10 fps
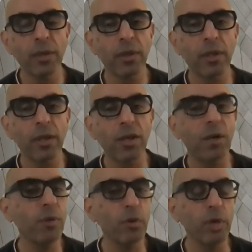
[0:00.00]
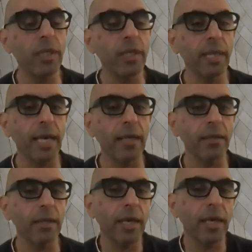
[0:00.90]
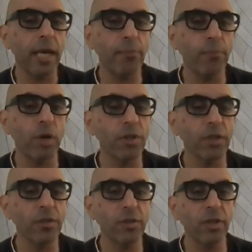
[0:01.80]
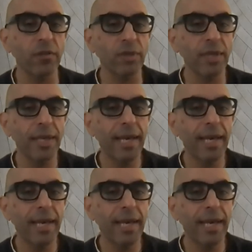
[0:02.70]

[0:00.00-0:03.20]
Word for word: the community that a, project serves.